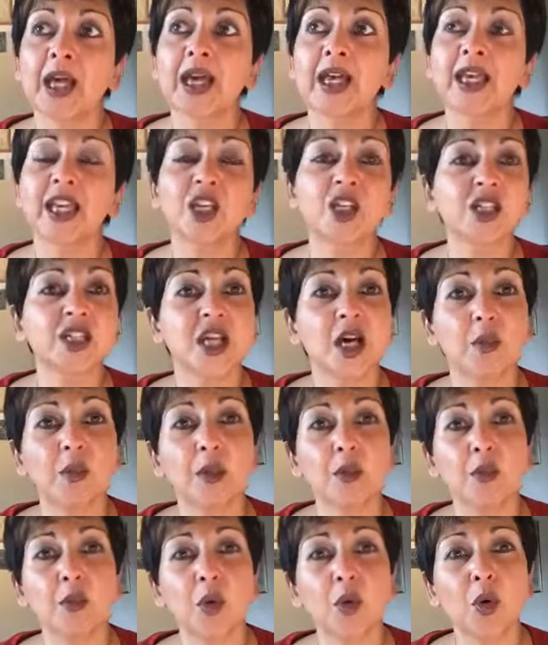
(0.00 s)
Can you tell me
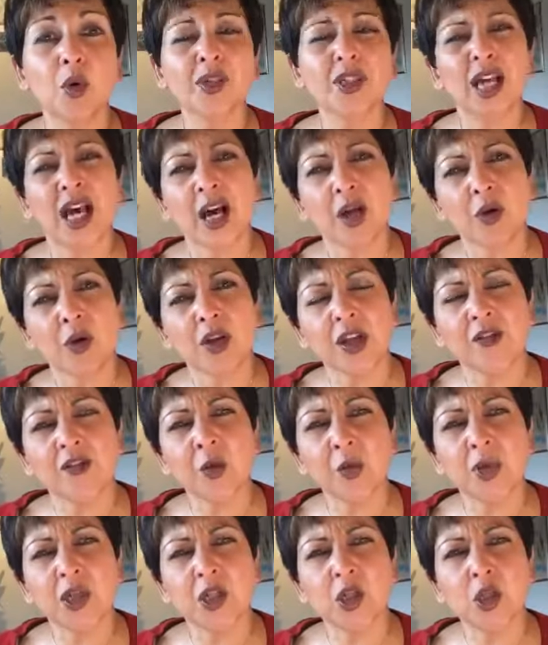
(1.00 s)
more? So how long have you
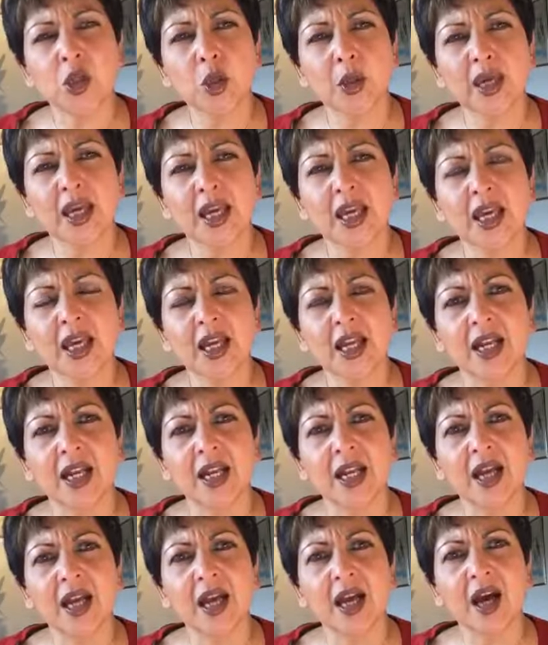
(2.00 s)
been doing it?
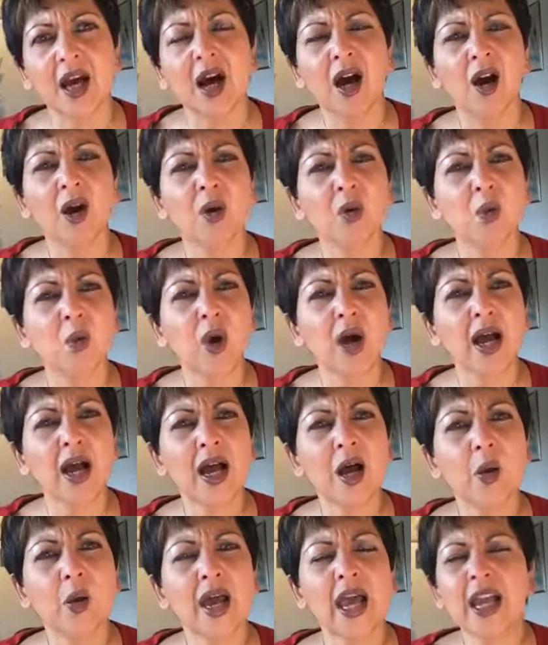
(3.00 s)
Oh,
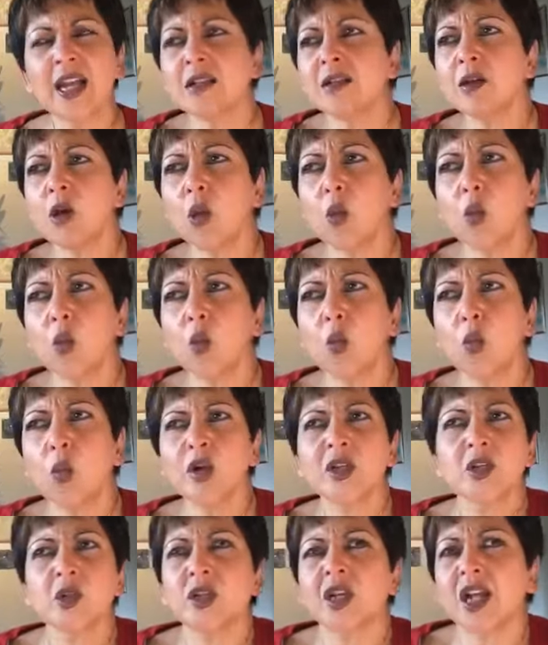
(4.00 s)
wow. And what
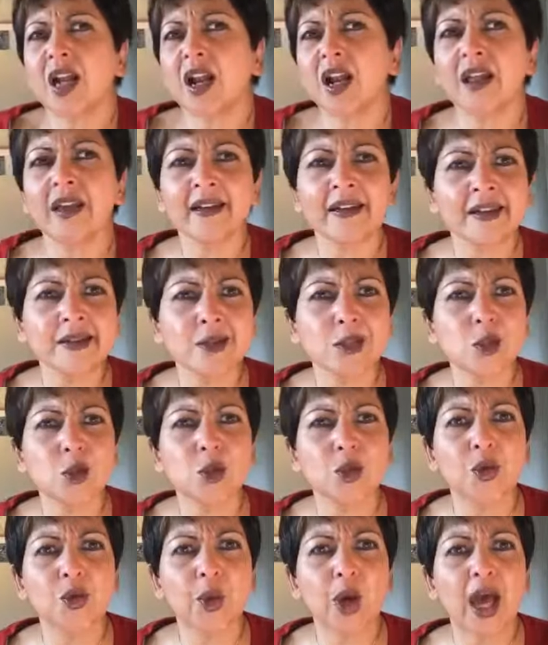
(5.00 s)
sort of clients do
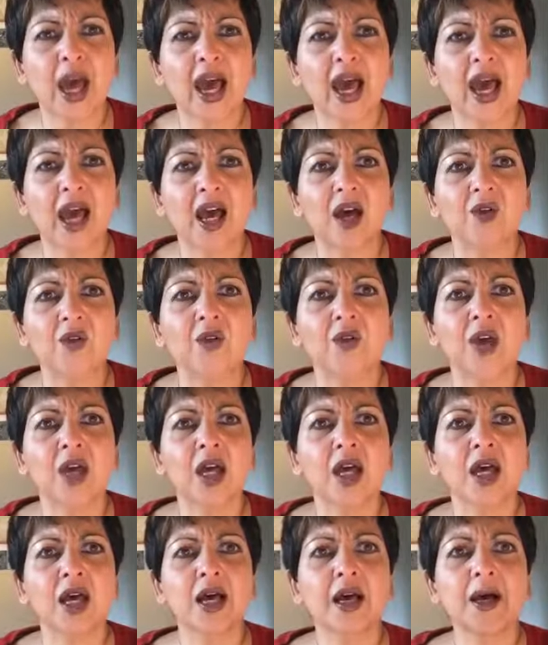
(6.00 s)
you have?
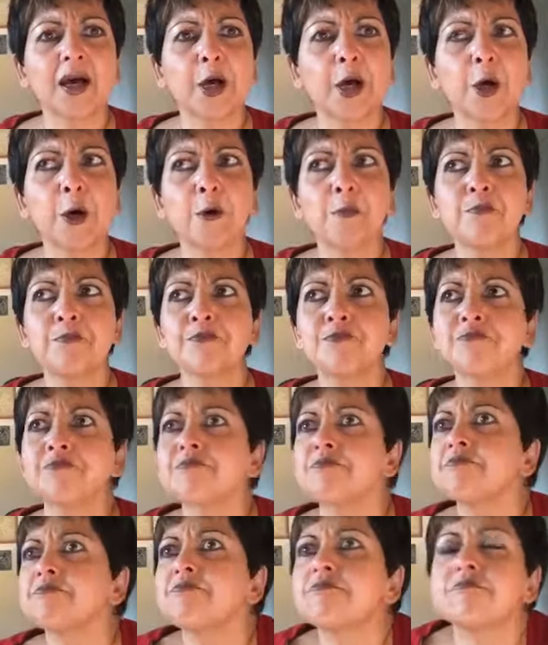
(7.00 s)
You
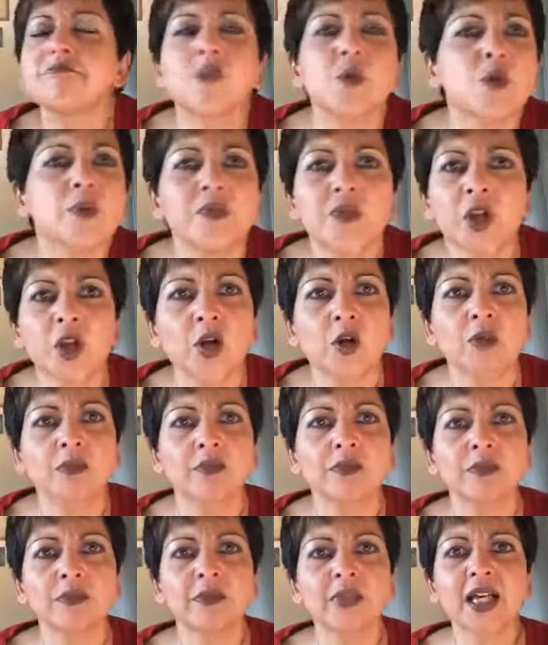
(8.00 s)
know,
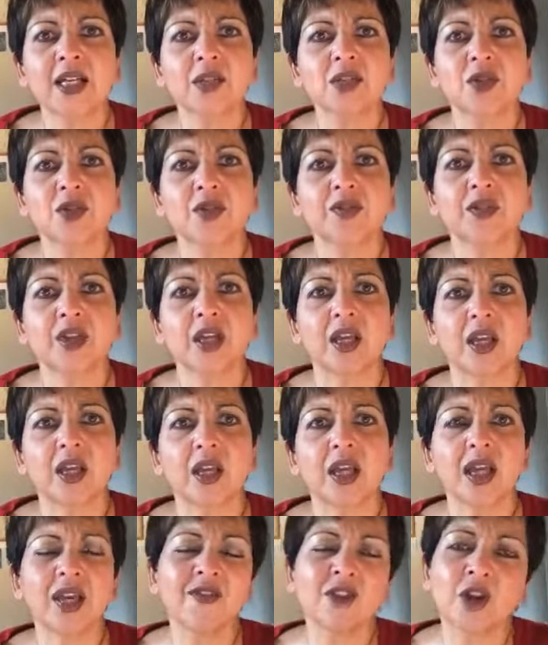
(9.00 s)
that sort of thing.
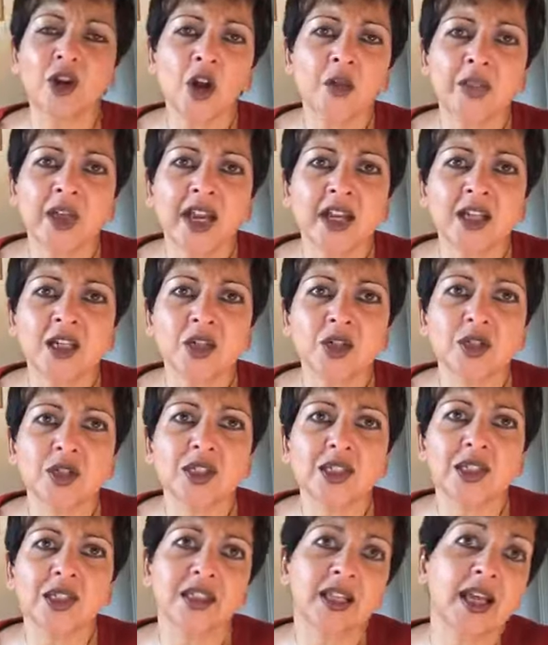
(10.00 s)
If you're not that
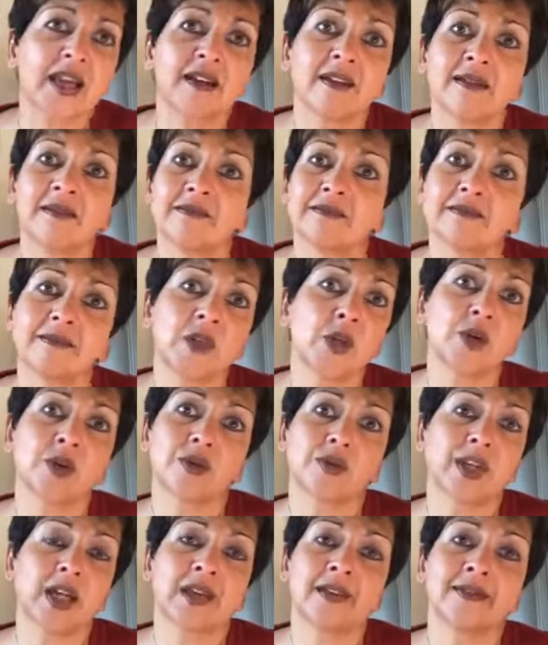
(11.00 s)
interested, then no,
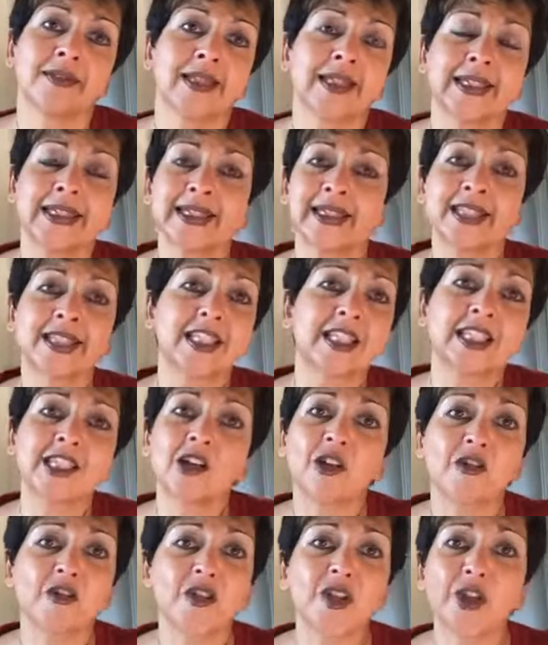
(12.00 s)
then this is
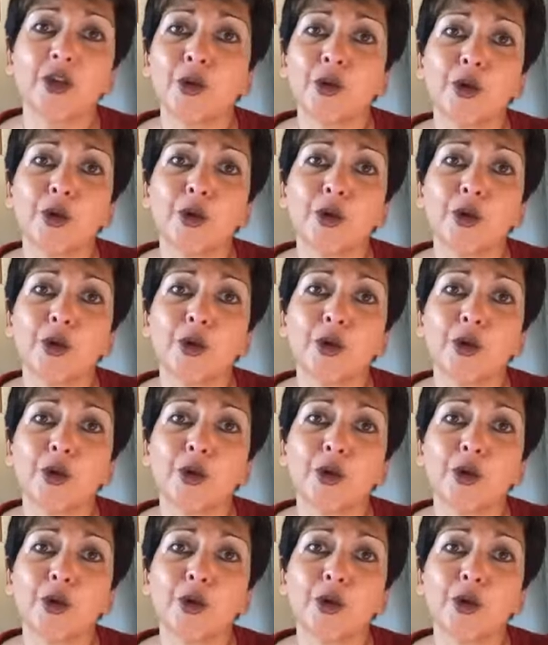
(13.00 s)
not for you.